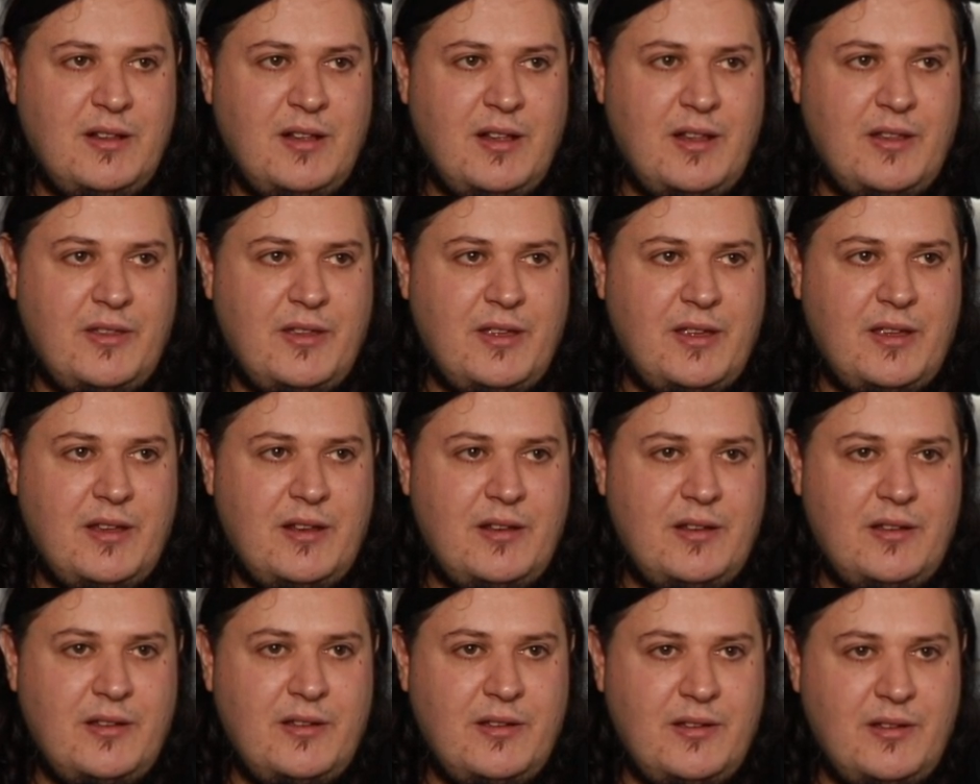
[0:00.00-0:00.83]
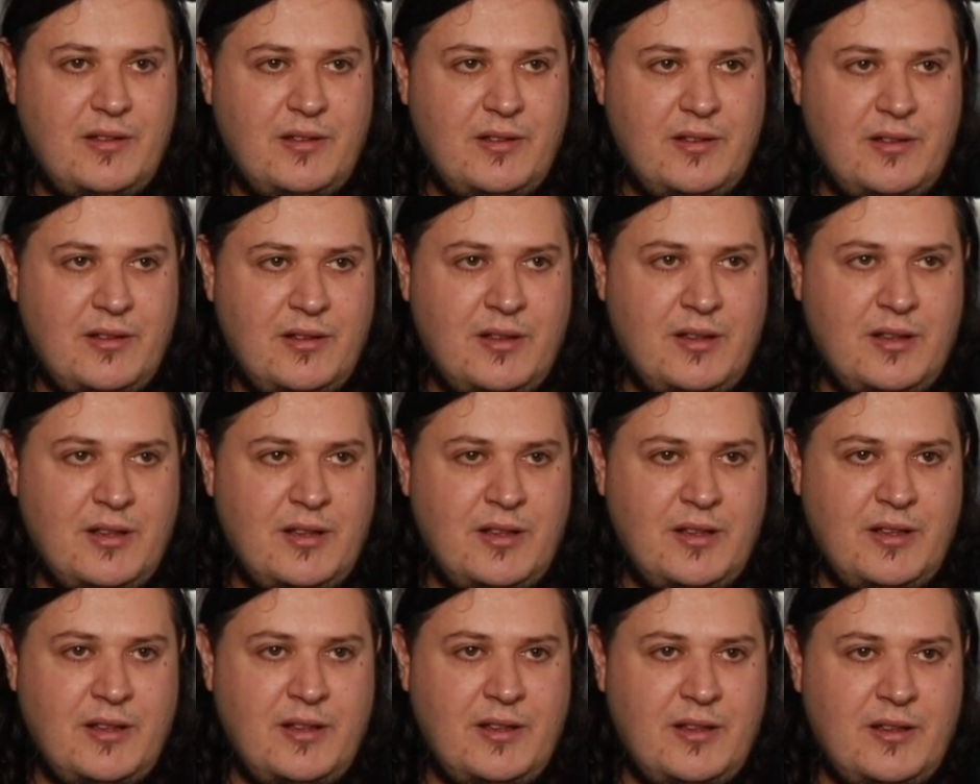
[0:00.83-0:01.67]
And then
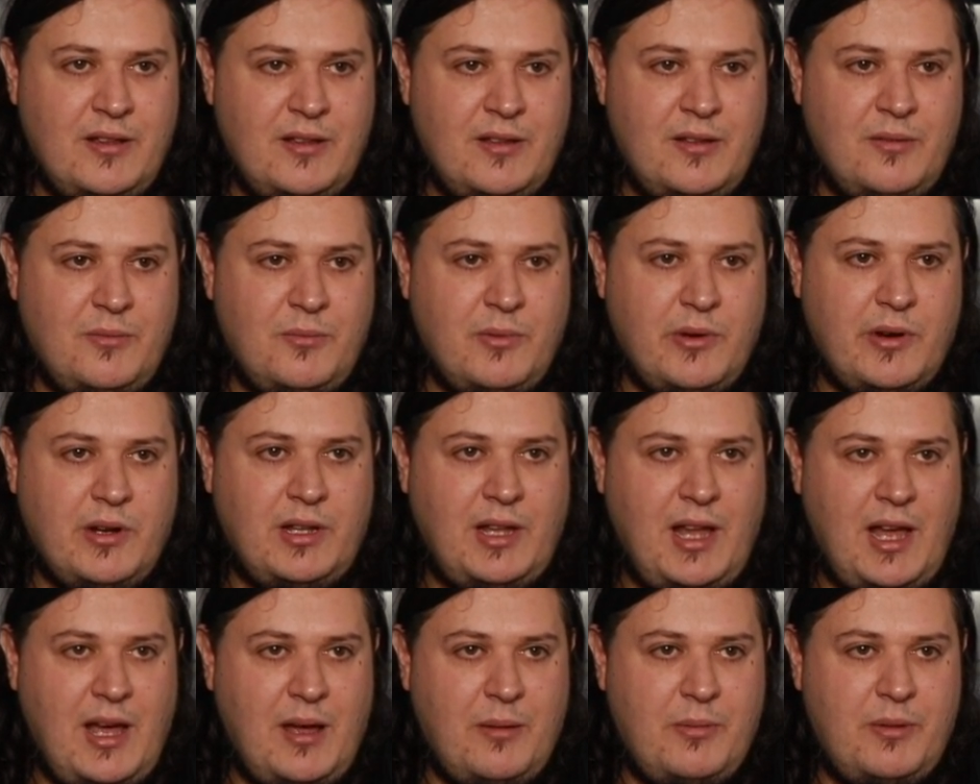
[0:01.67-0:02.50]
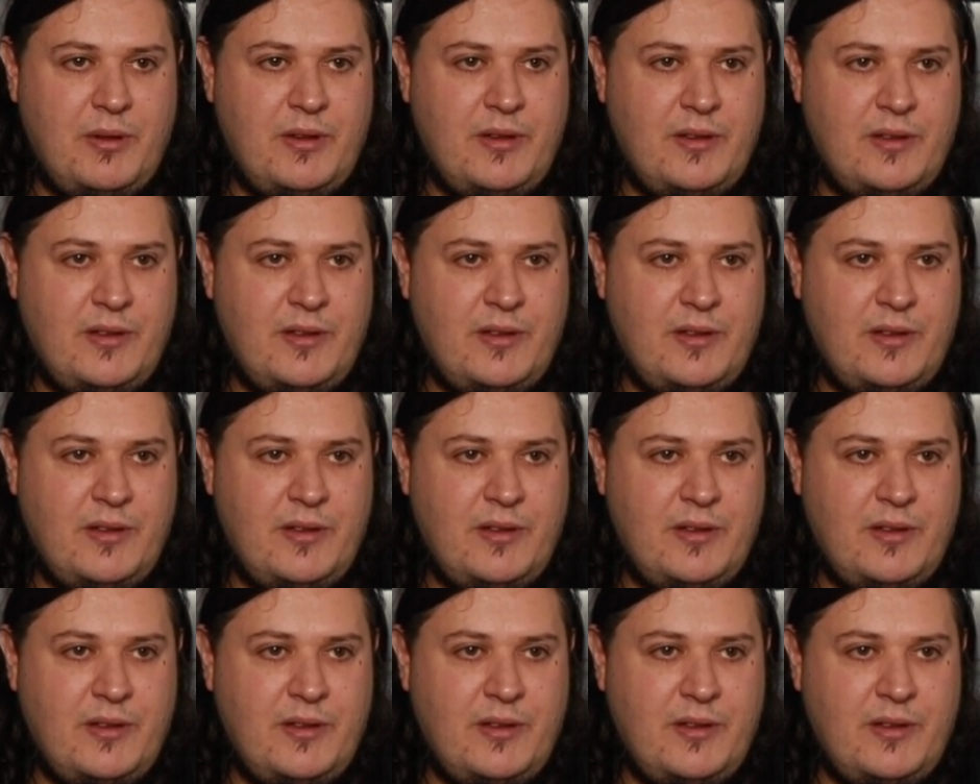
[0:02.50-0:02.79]
we're in a lab.